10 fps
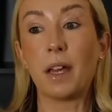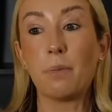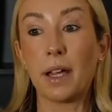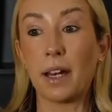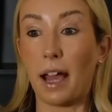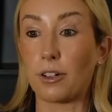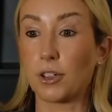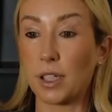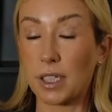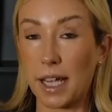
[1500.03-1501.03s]
they might
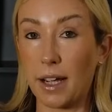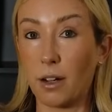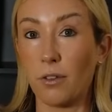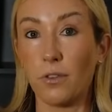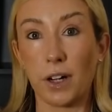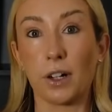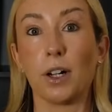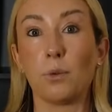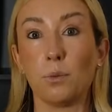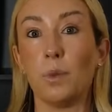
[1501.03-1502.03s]
actually take
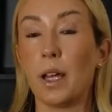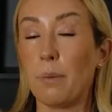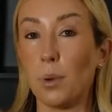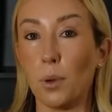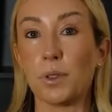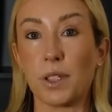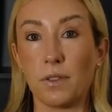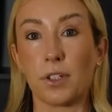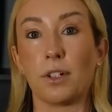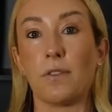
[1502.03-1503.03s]
very
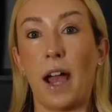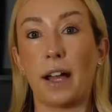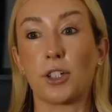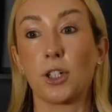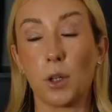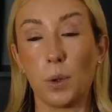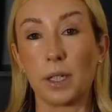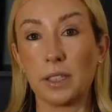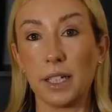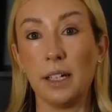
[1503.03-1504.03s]
impulsive, assertive action
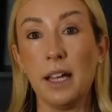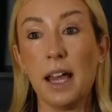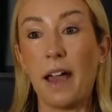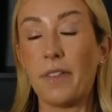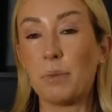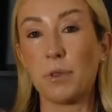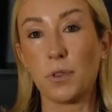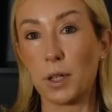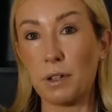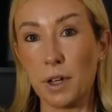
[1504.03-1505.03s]
quickly, and then
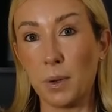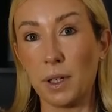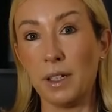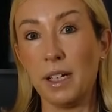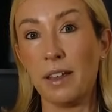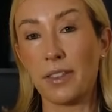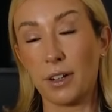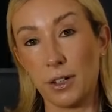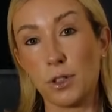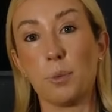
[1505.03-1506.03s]
before you know it,
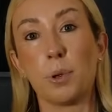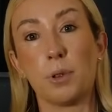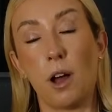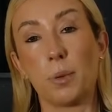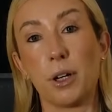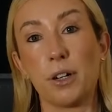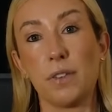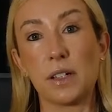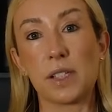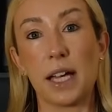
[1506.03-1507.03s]
they're into a prolonged period
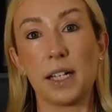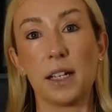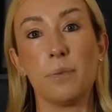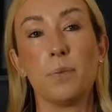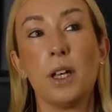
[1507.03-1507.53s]
of anxiety.